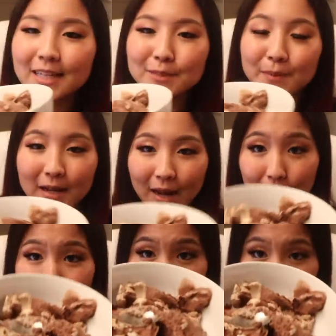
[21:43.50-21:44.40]
it's been a
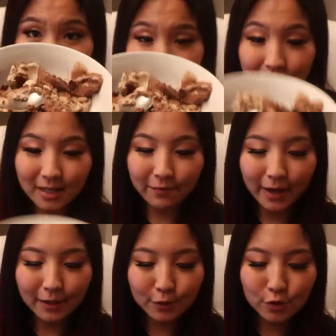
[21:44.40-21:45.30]
hot minute since I've
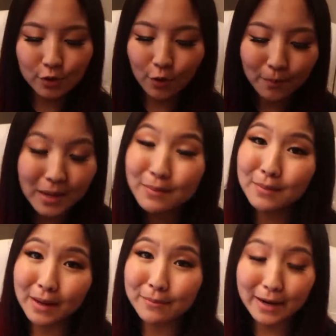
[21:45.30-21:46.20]
had it, so maybe
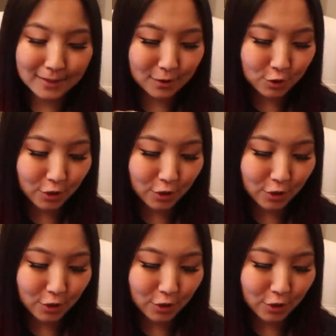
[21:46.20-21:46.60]
my mind has